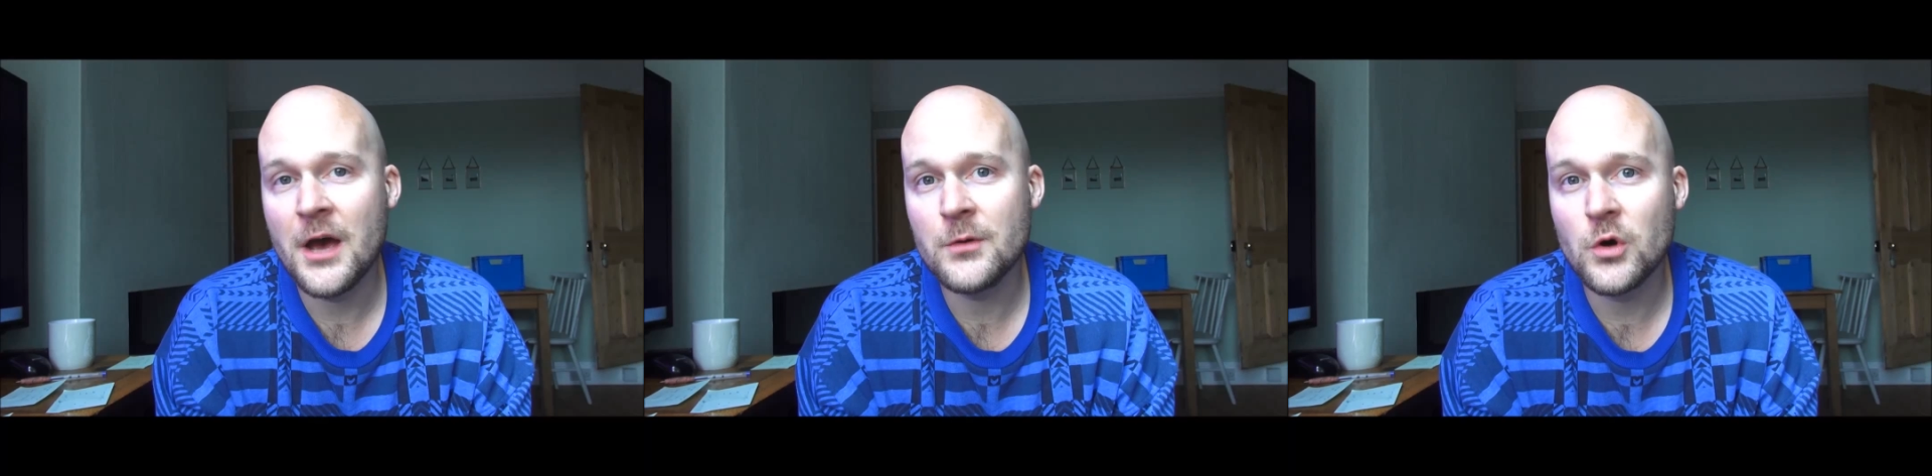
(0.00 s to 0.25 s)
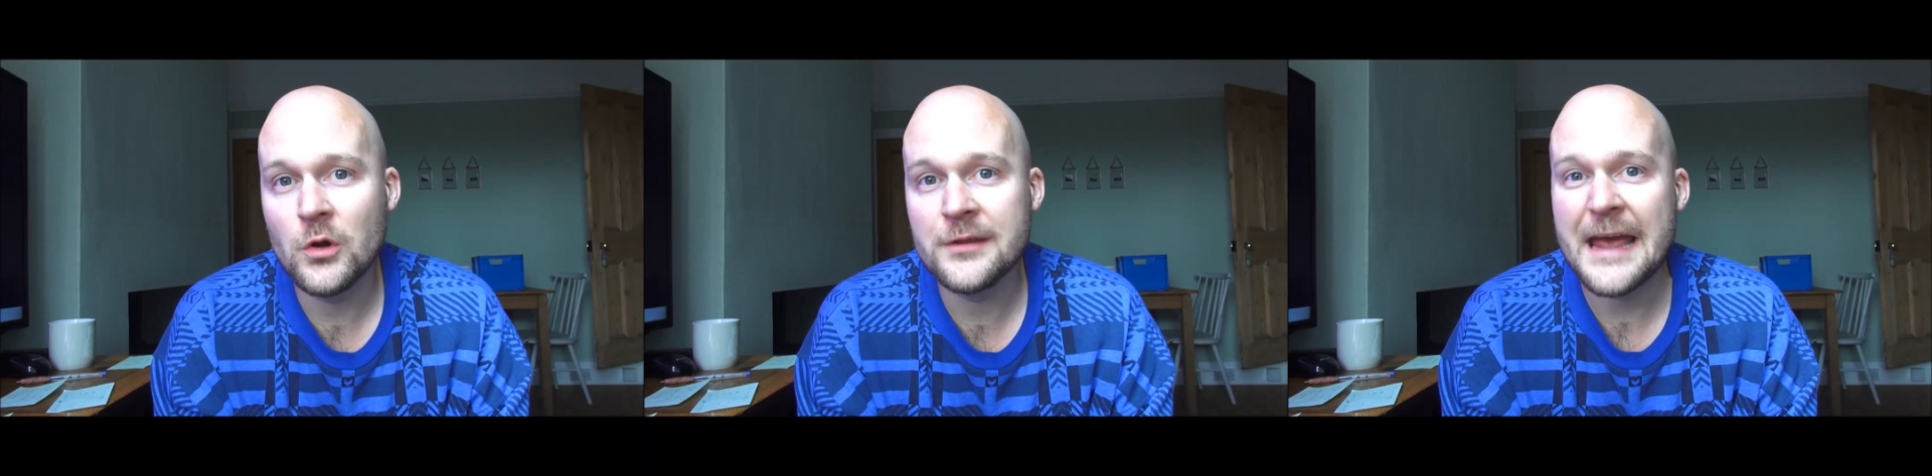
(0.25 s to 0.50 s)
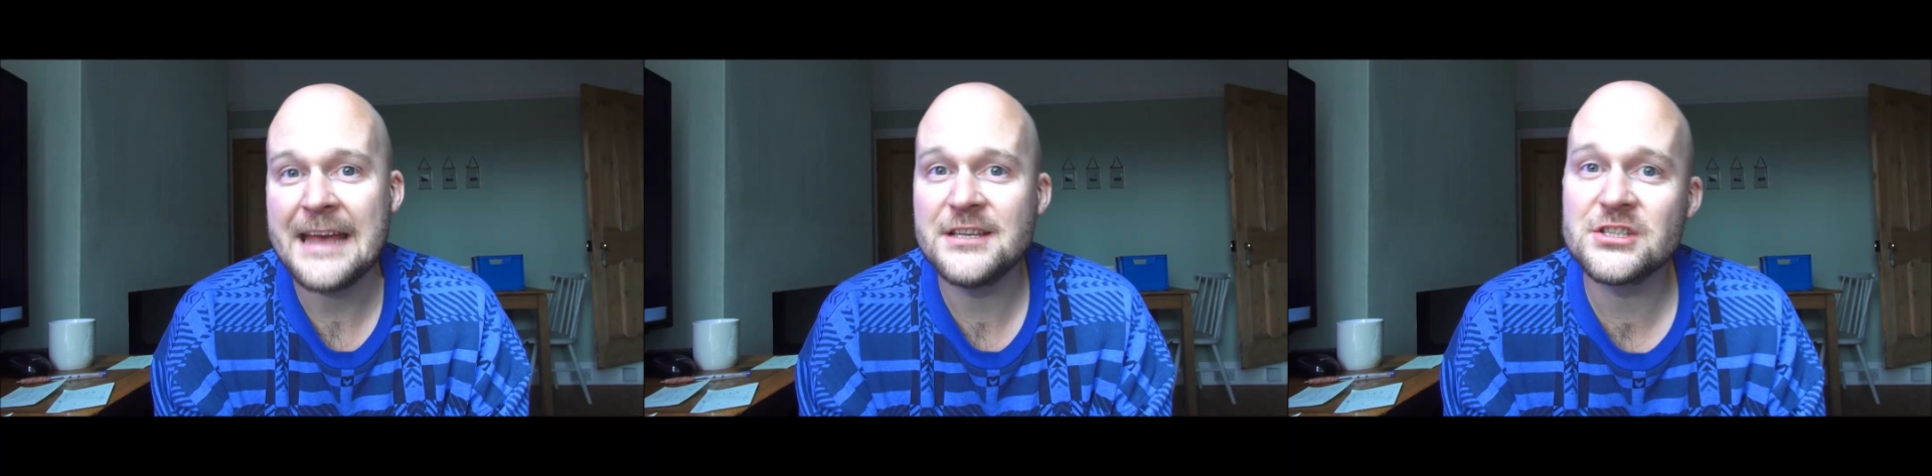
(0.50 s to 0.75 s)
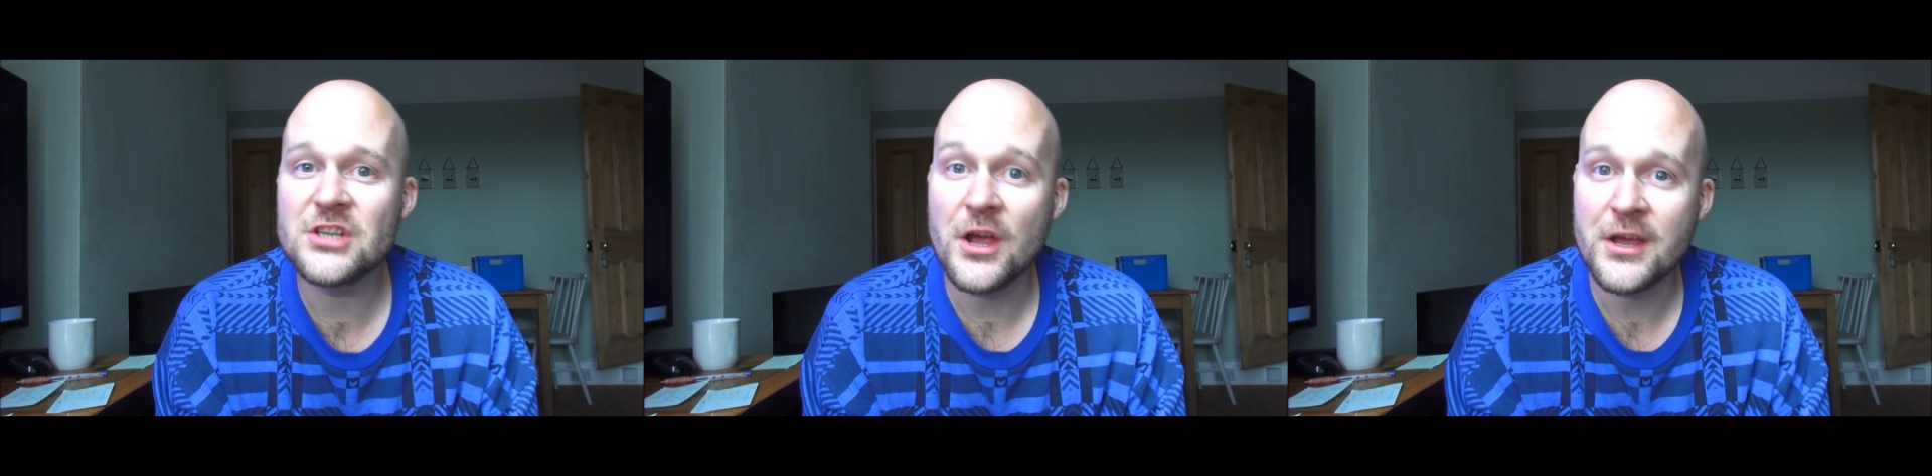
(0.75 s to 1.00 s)
called a
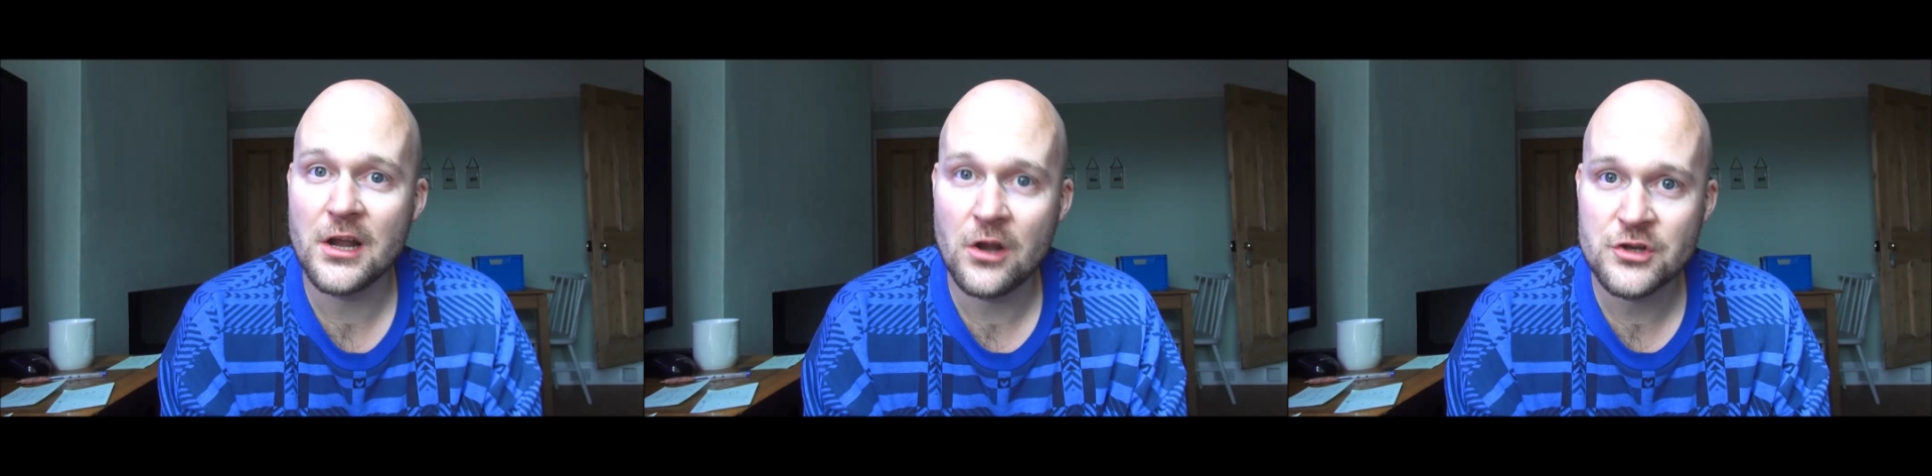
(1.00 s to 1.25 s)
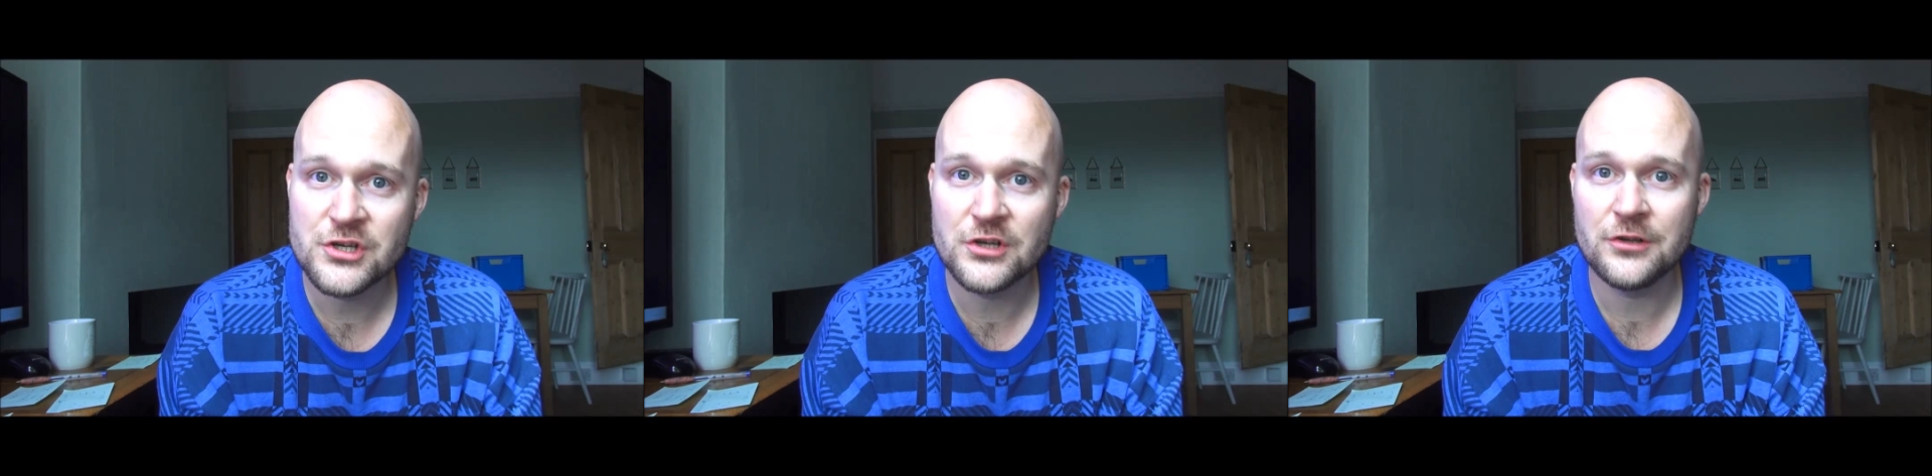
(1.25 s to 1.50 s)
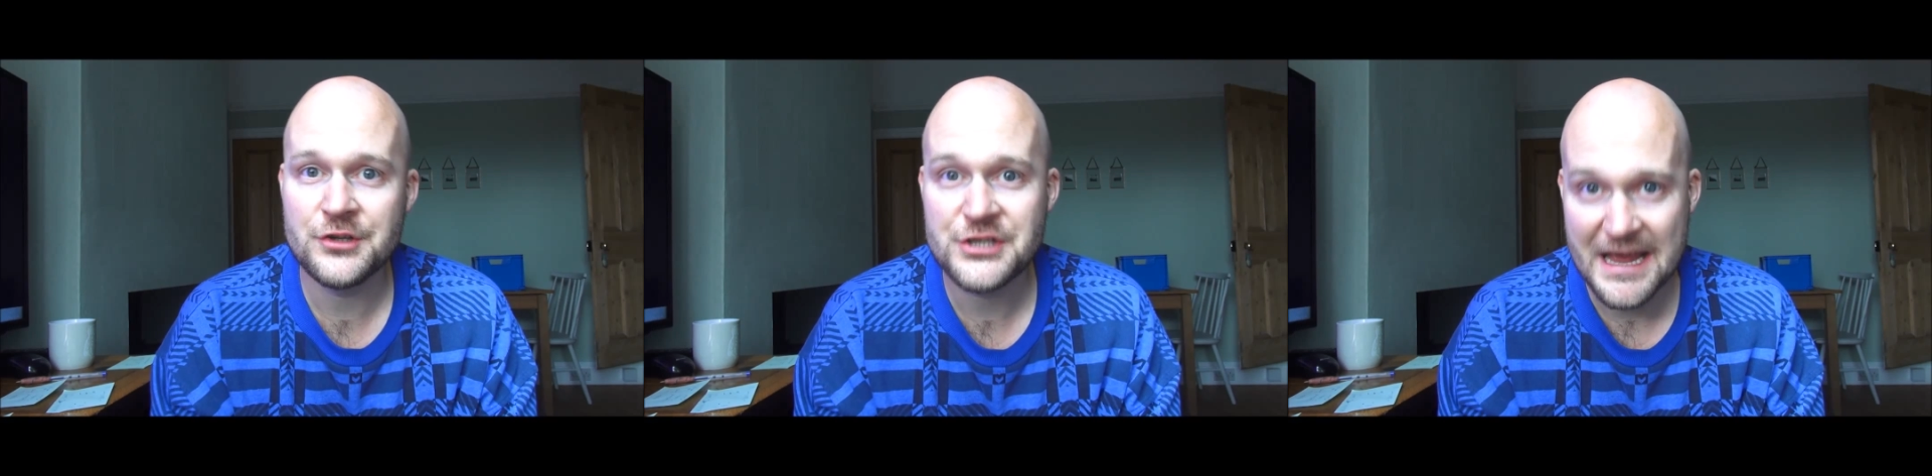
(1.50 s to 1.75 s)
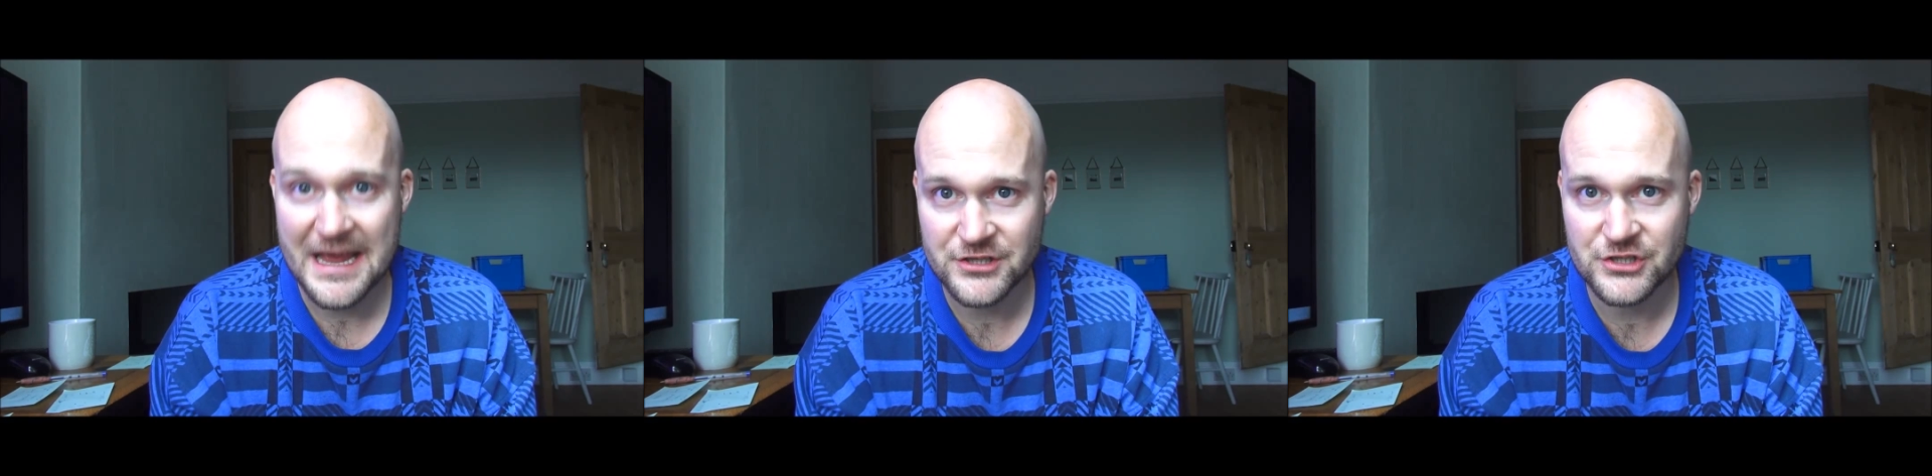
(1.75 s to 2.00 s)
psychological
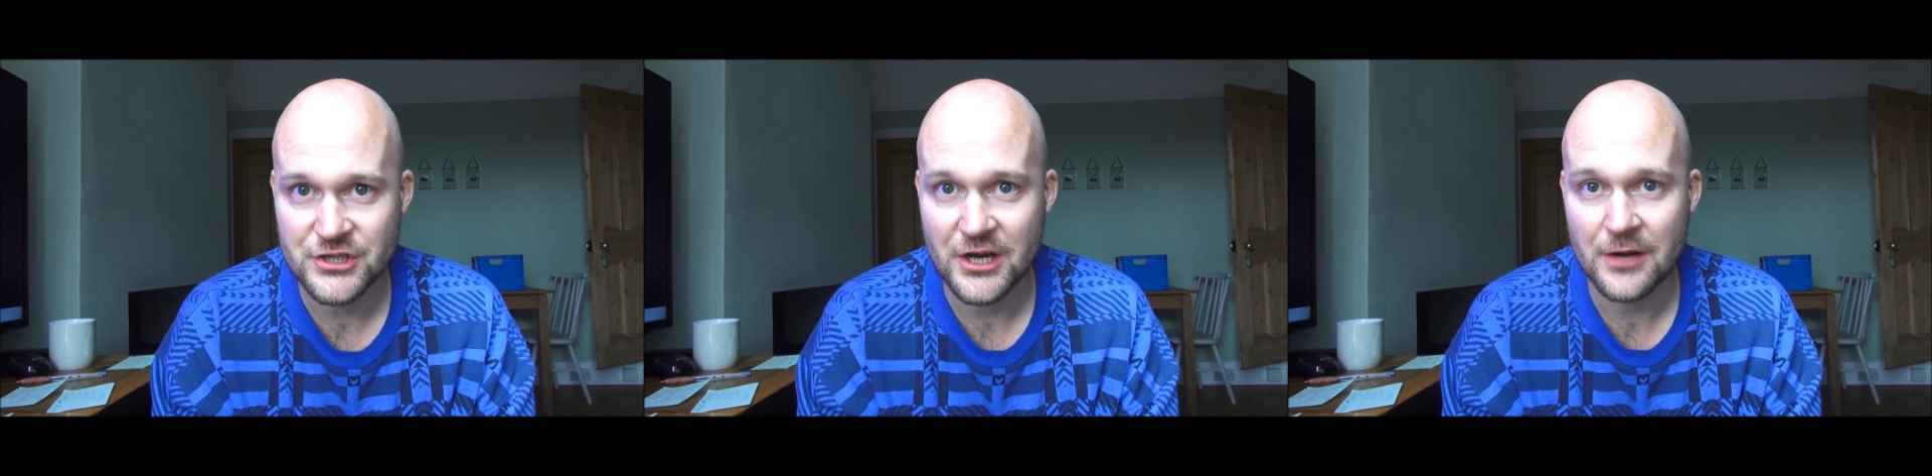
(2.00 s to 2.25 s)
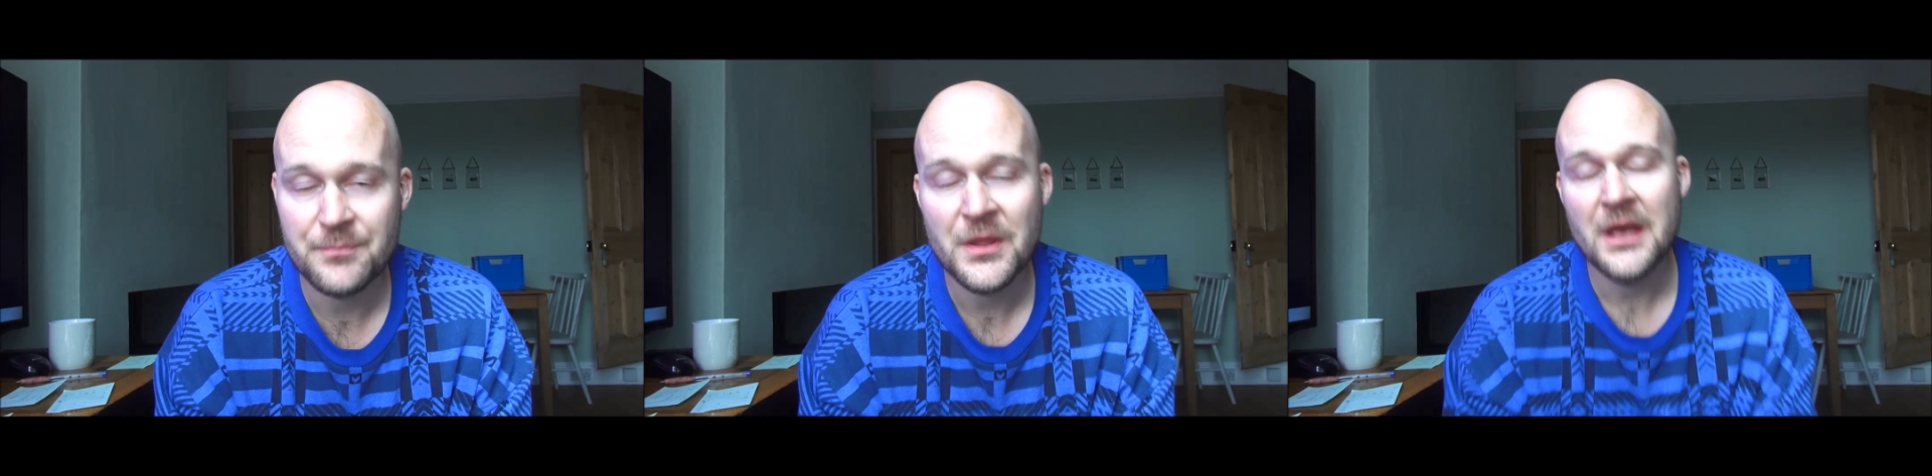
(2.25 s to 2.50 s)
gesture.